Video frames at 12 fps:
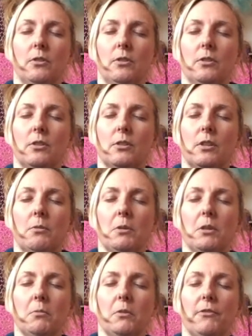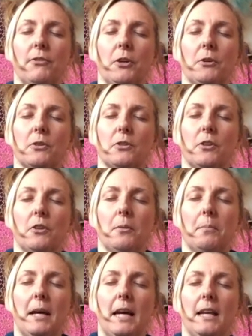So we don't want to focus on the
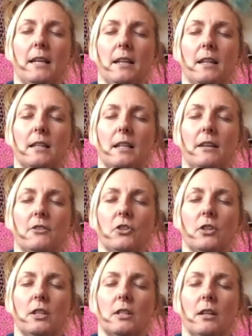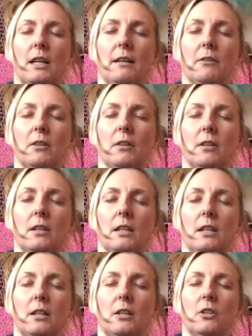pain and the tension. It's like, how can I
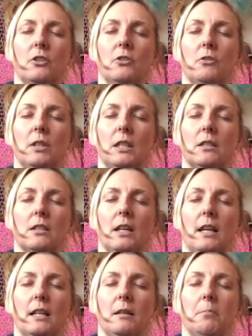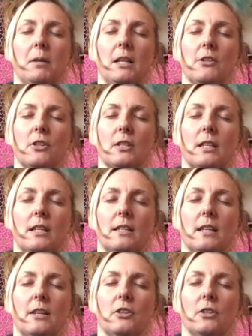tune into any pleasure
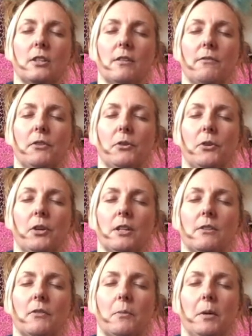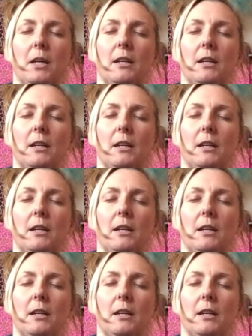sensations that feel nice for me?